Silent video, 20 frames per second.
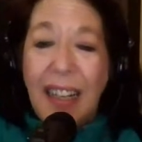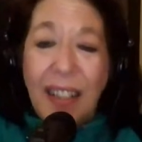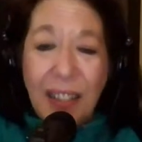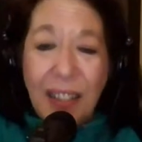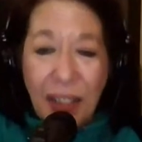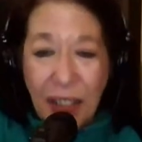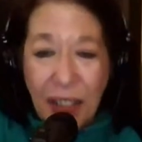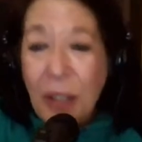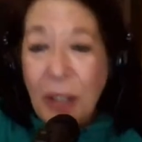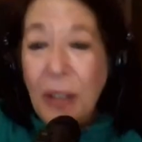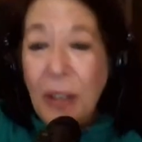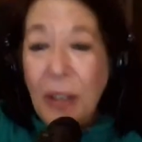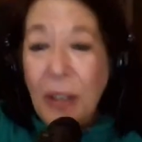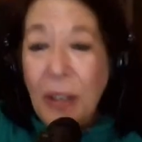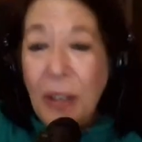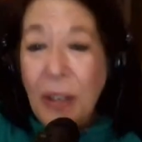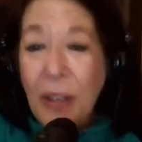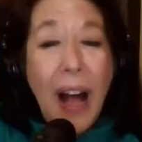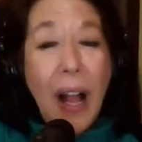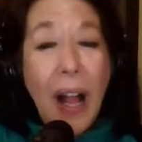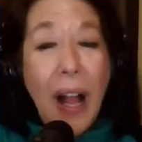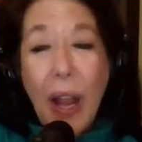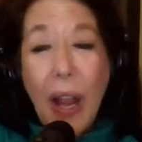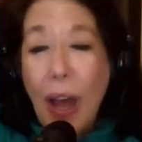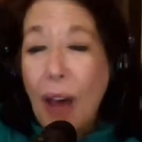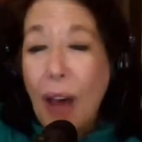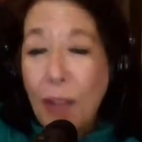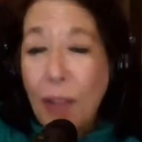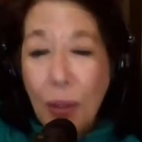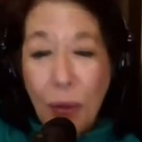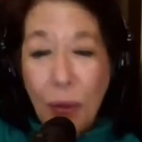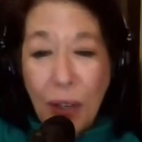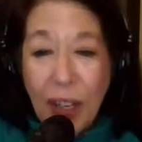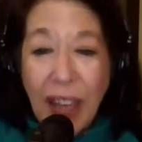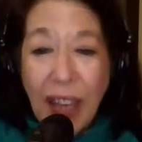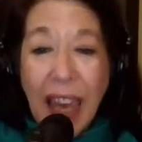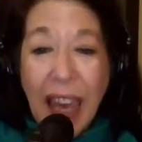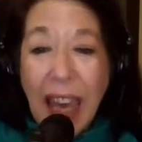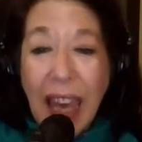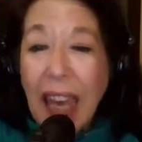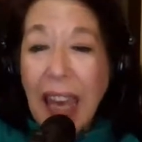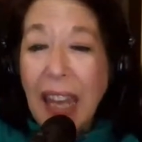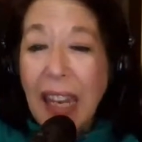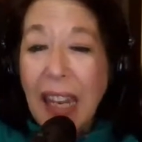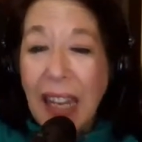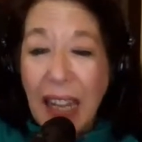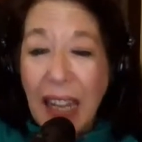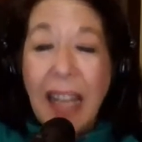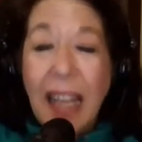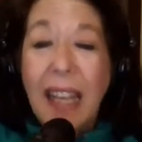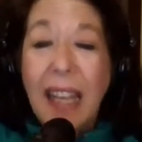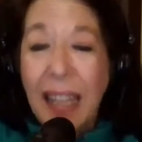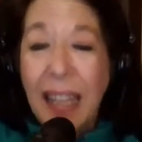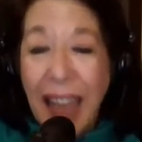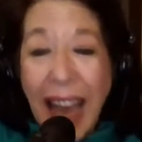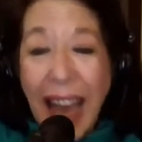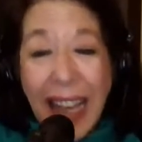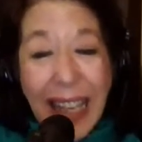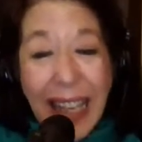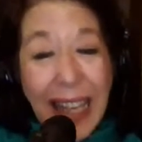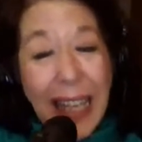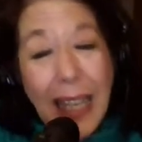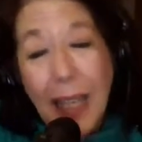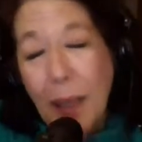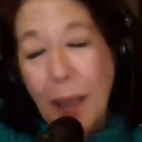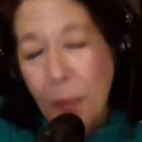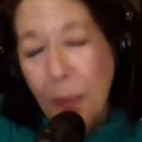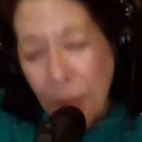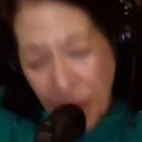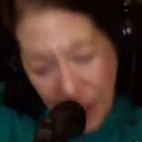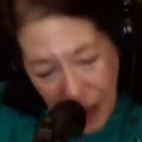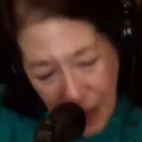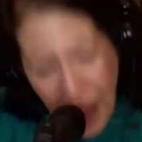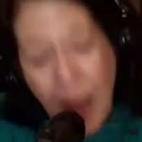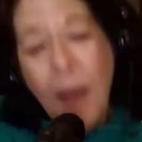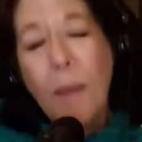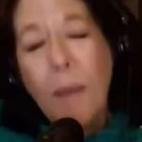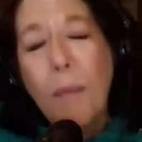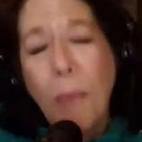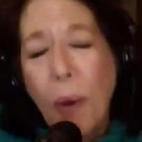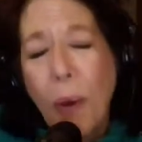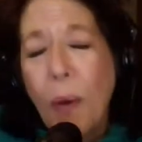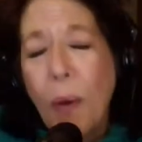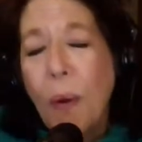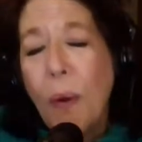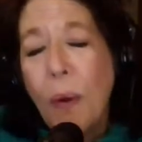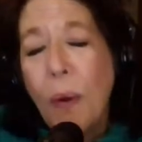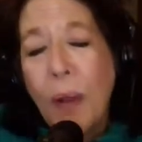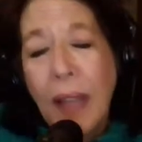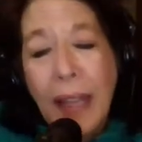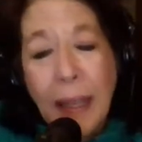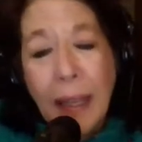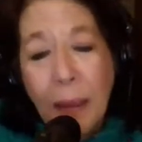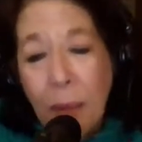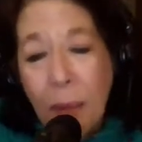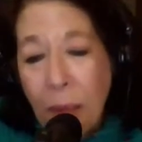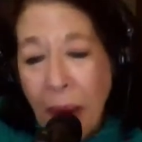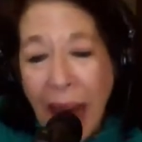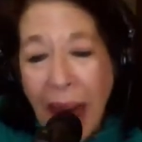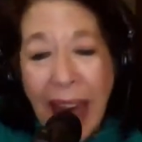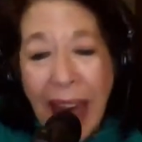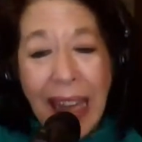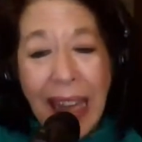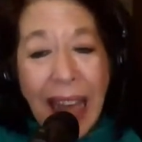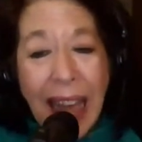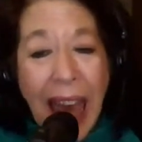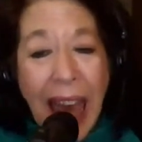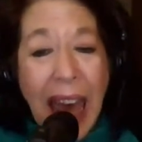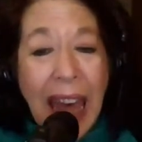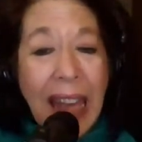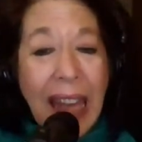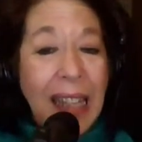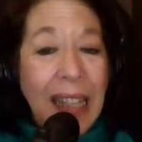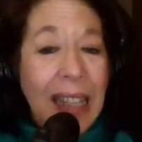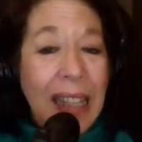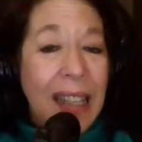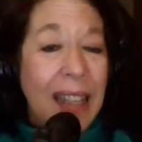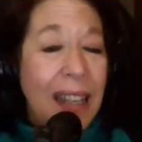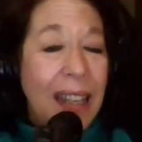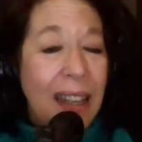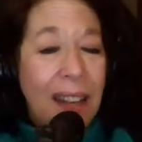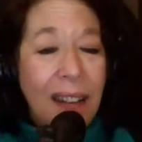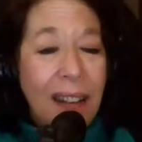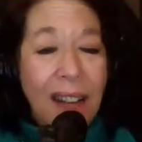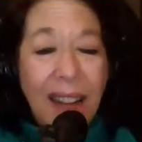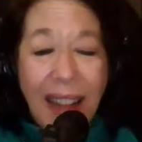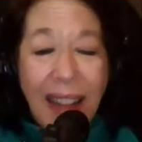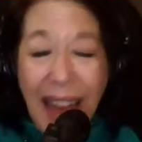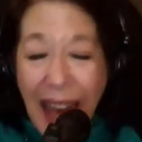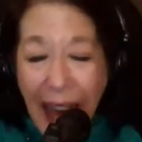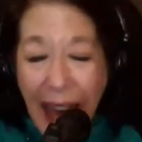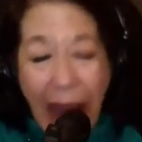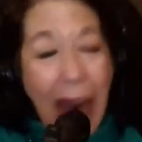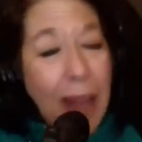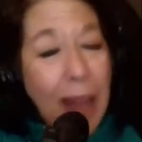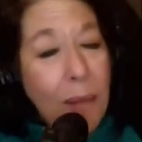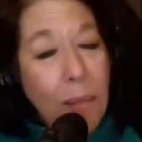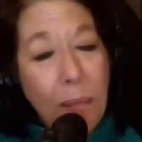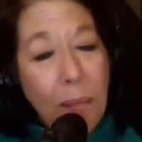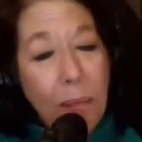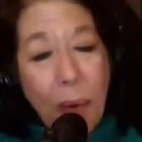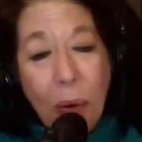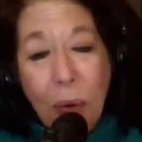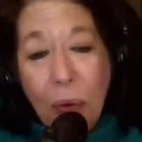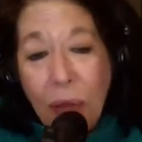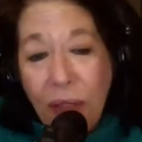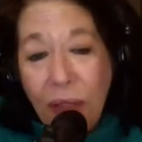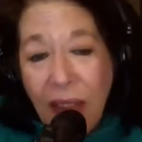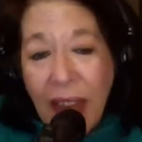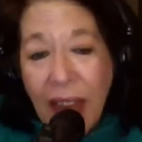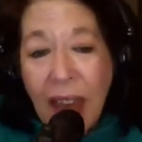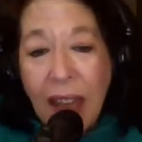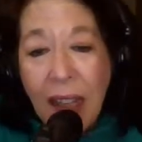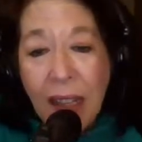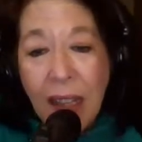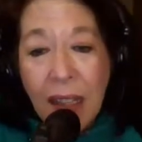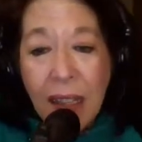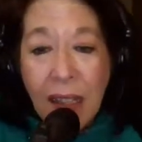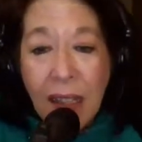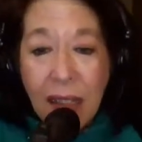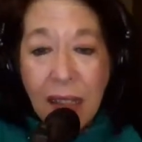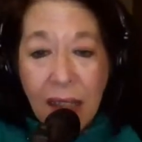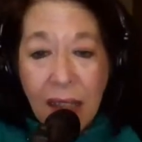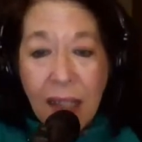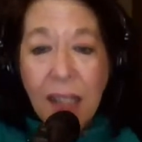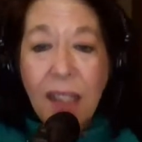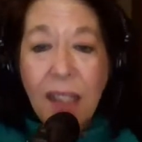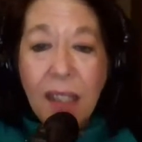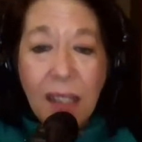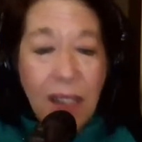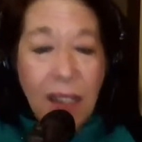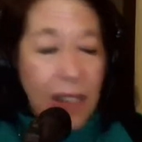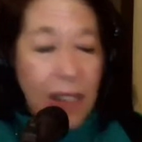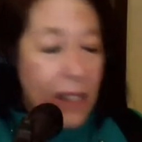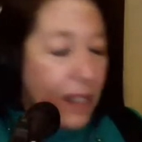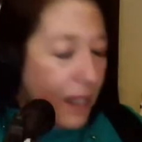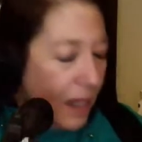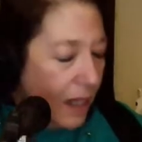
do it all over again. And I keep burning my candle at both ends.